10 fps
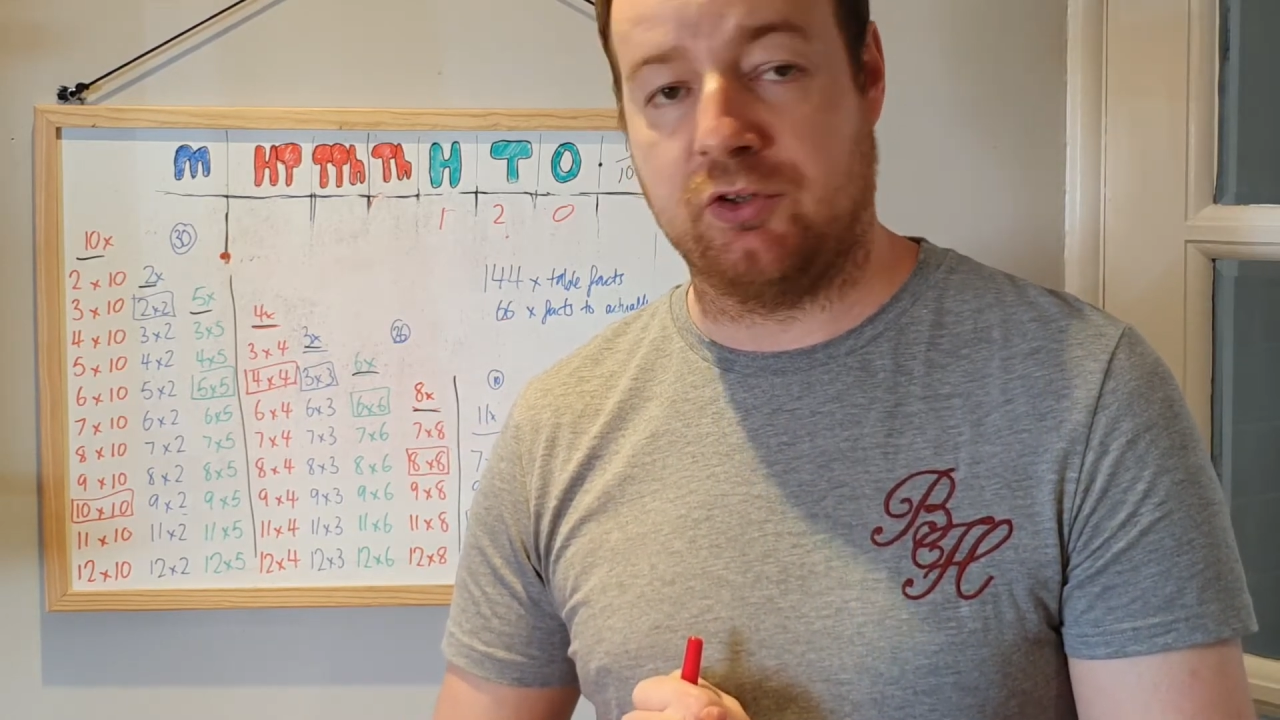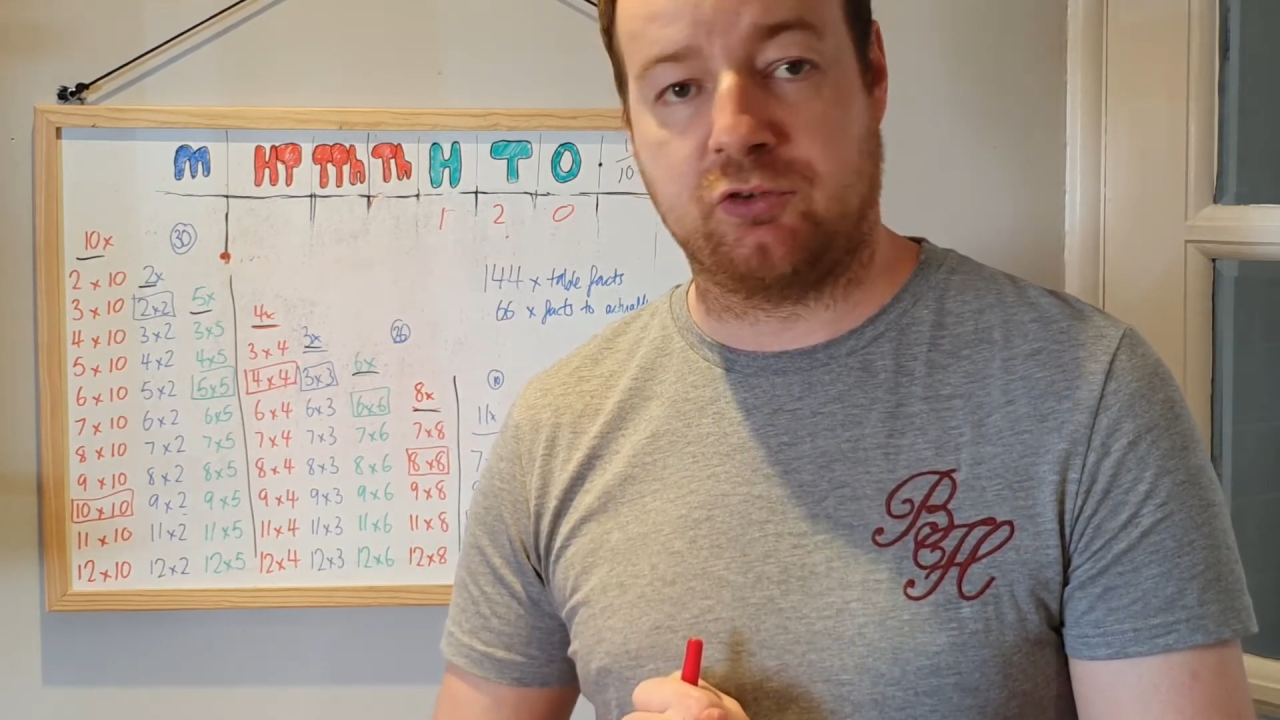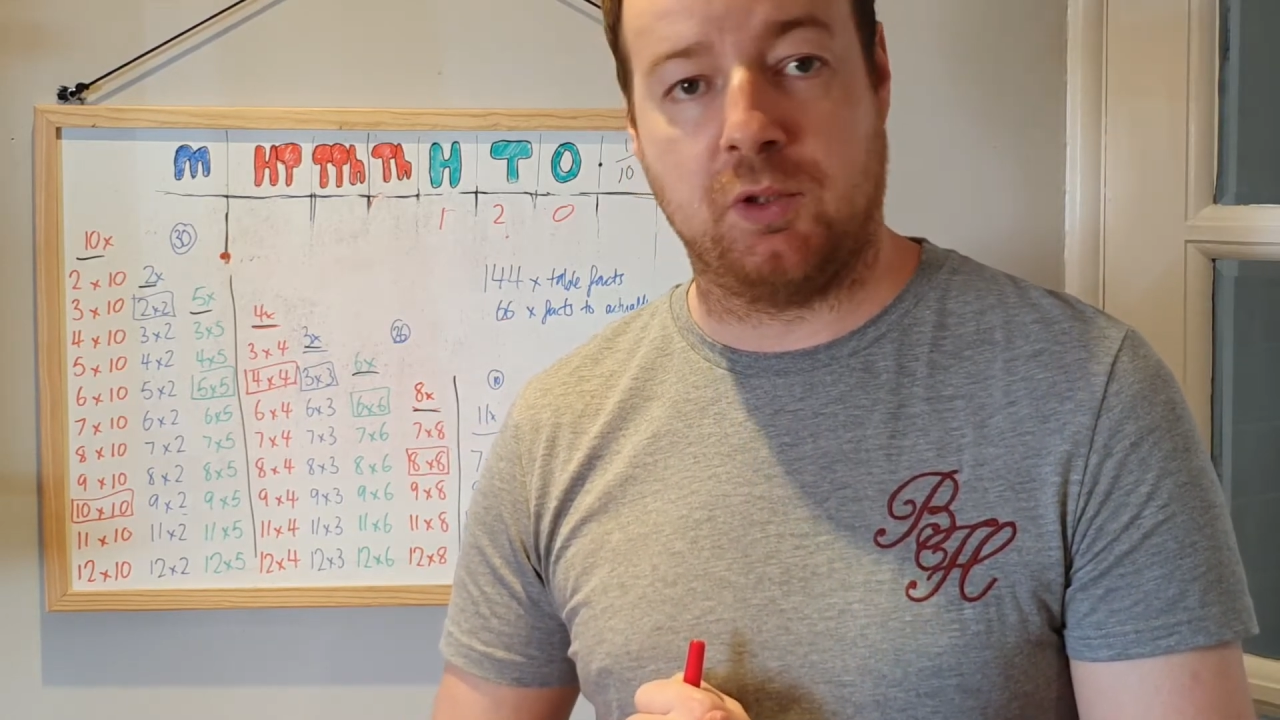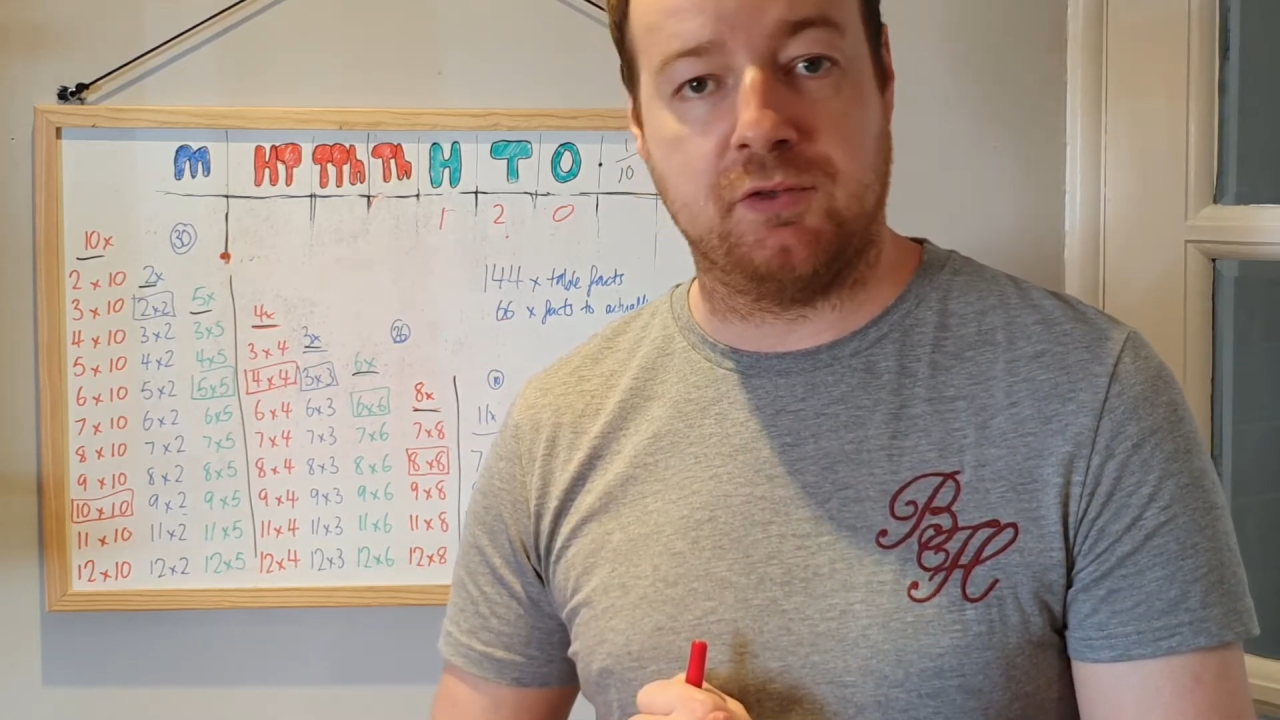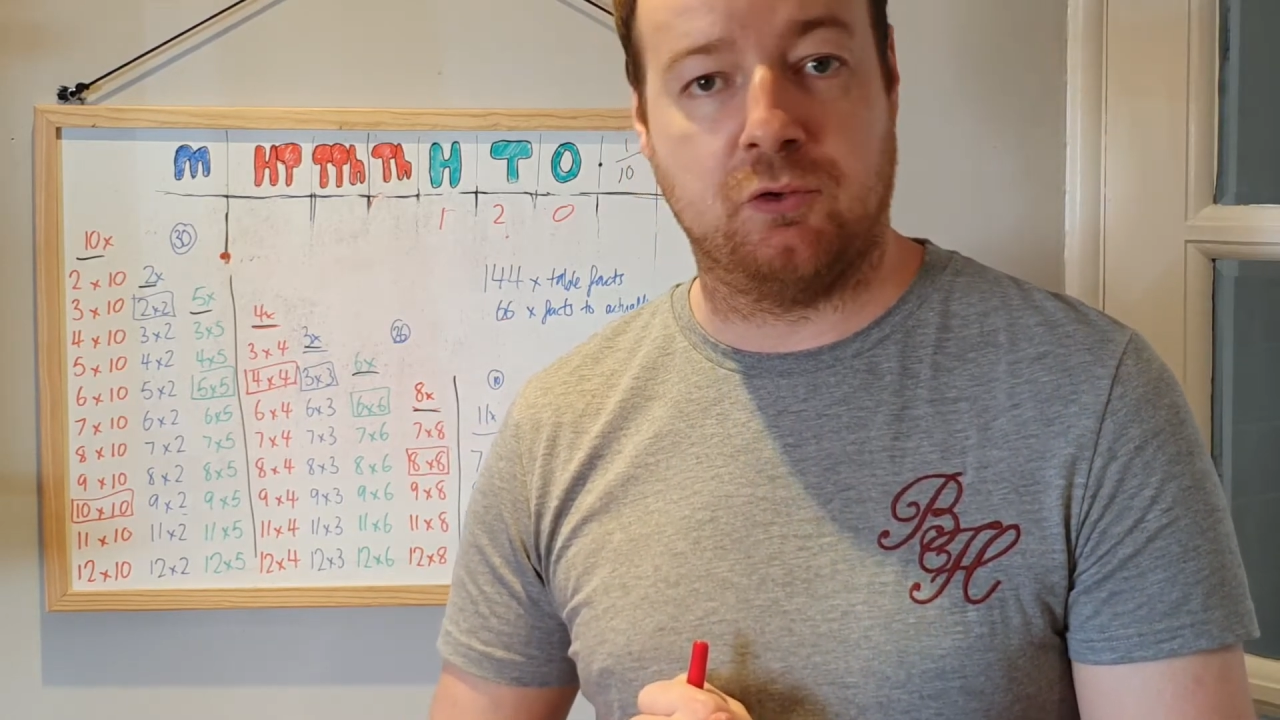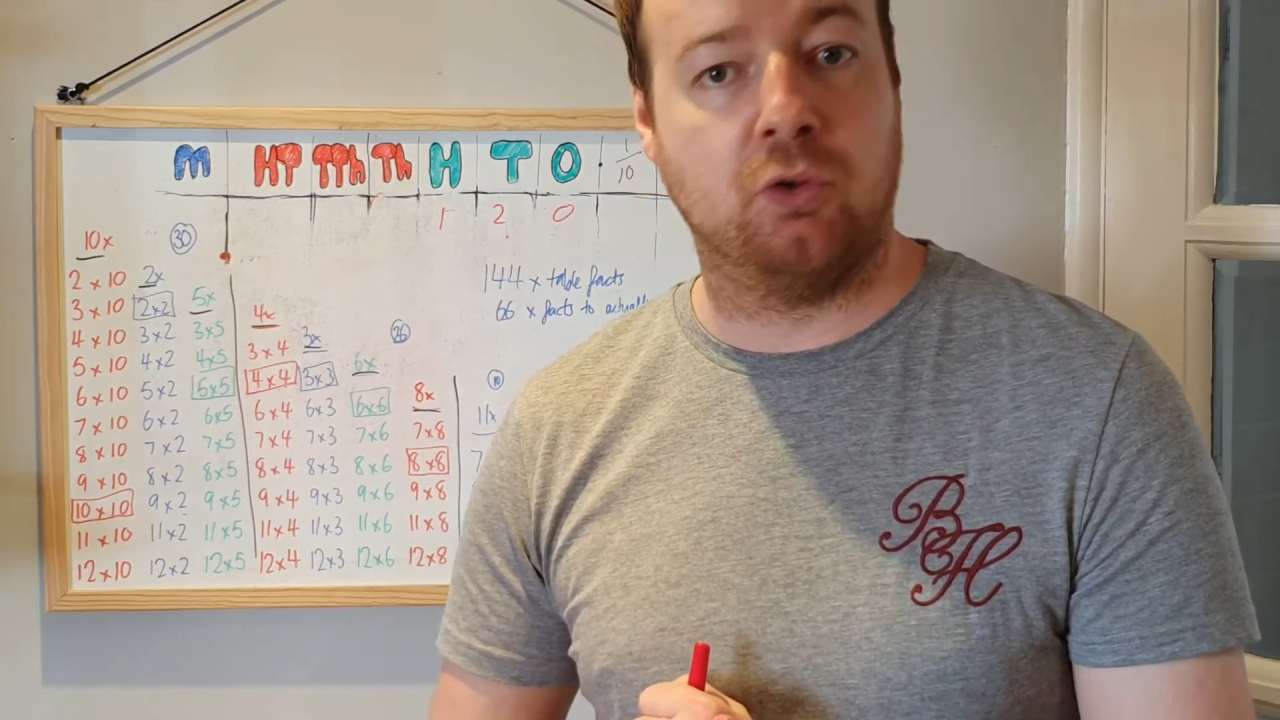24 or